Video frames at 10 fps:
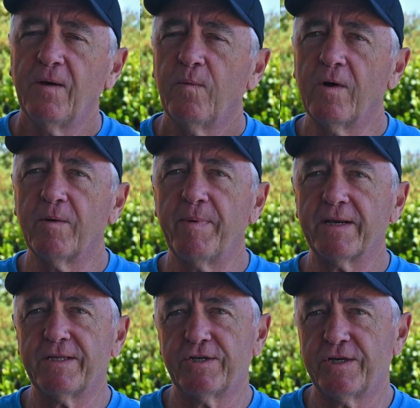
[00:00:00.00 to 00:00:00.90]
Welcome back
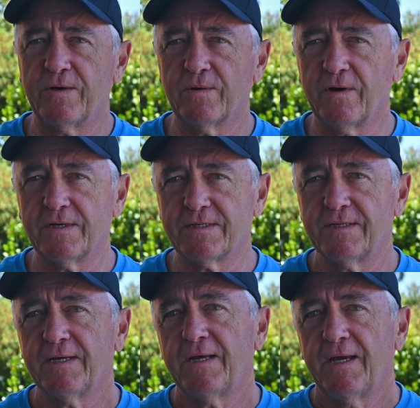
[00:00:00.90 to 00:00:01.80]
to the channel, guys.
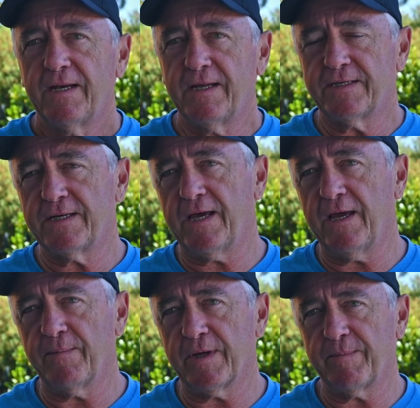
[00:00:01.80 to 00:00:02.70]
Now today
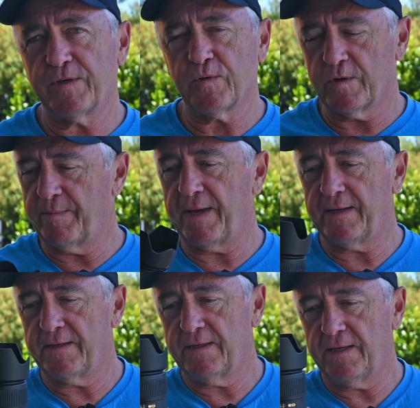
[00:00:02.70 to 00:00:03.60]
I'm going to be talking about
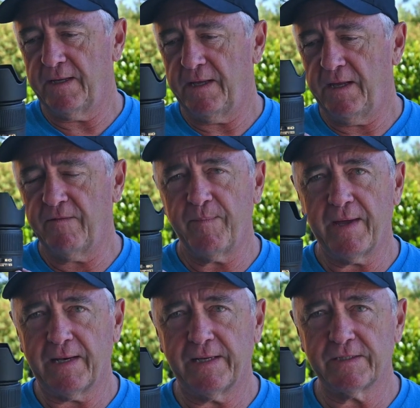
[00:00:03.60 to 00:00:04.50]

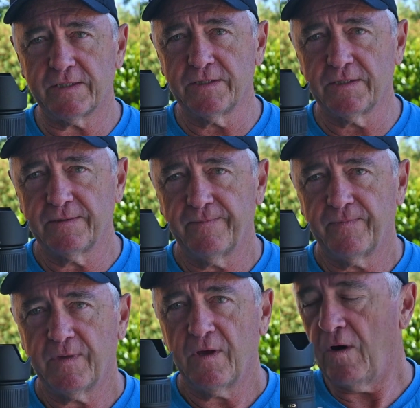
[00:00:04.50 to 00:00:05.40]
F-mount lenses
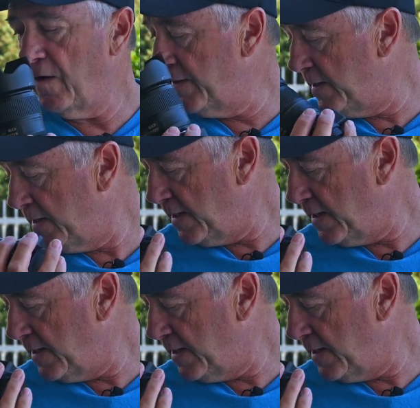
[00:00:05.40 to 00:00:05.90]
on